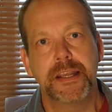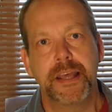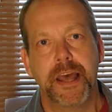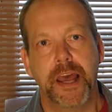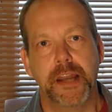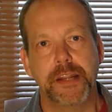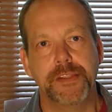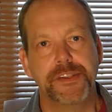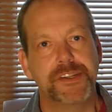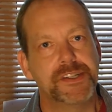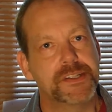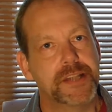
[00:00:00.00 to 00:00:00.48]

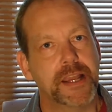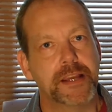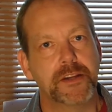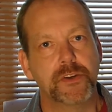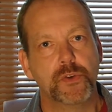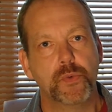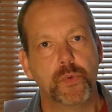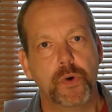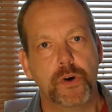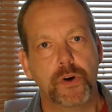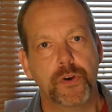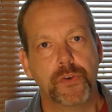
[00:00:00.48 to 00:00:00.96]
and in the
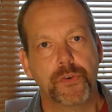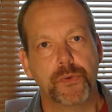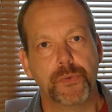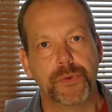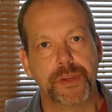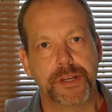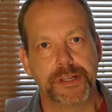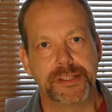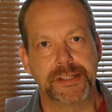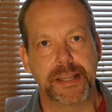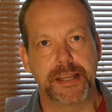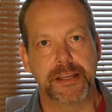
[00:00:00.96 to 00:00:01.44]
second one I'm
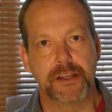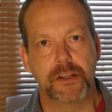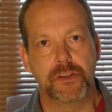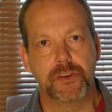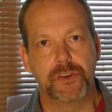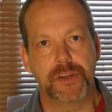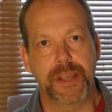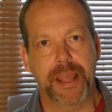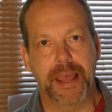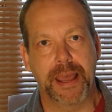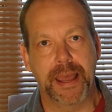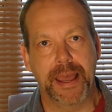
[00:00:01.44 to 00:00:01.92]
going to take a
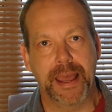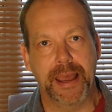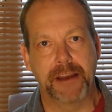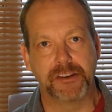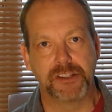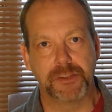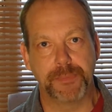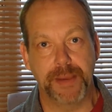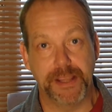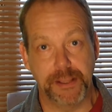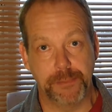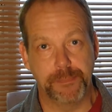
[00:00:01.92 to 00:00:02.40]
look at how
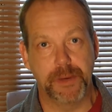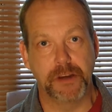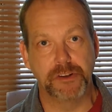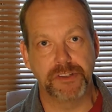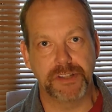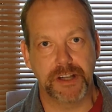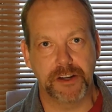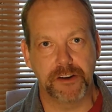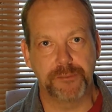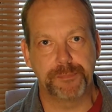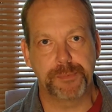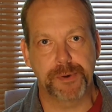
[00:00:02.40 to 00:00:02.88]
to make the most
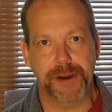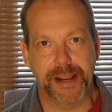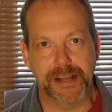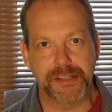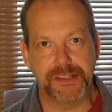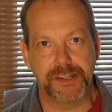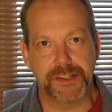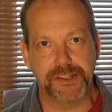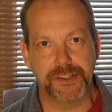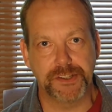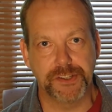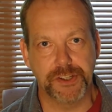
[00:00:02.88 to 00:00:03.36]
out of
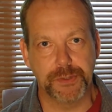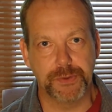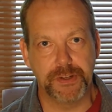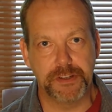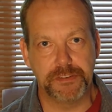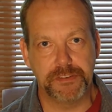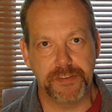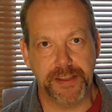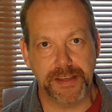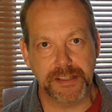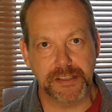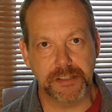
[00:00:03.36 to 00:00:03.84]
practice and do it
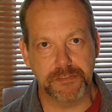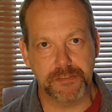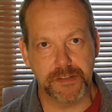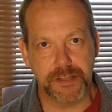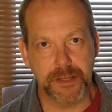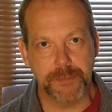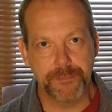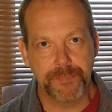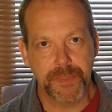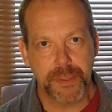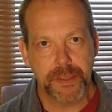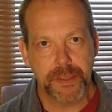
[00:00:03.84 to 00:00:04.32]
effectively.